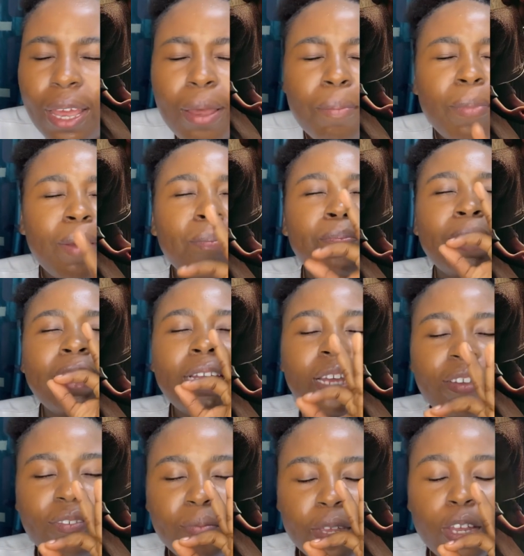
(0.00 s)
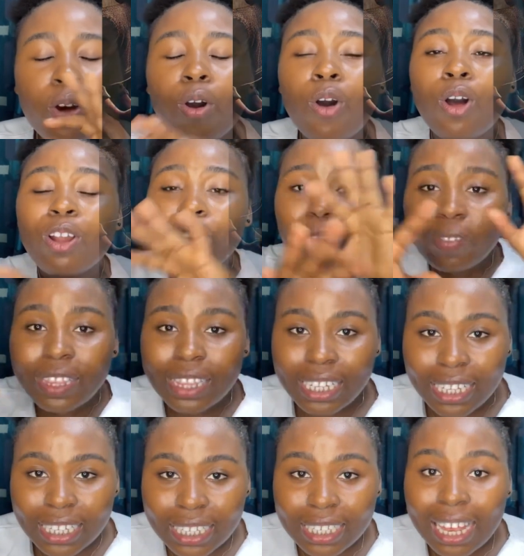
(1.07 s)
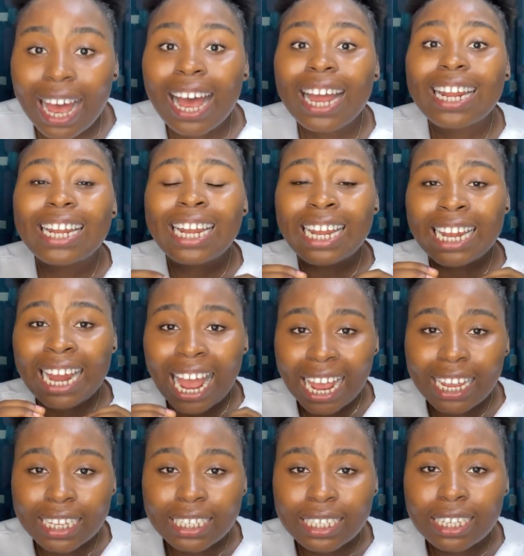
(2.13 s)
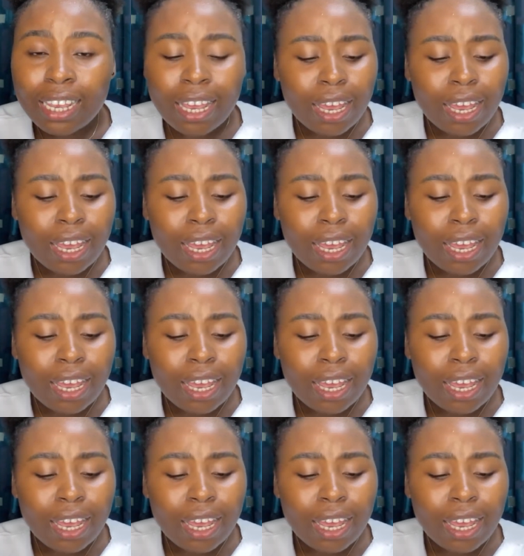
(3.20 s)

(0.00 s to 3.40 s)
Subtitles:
But believe me, all of these are lies.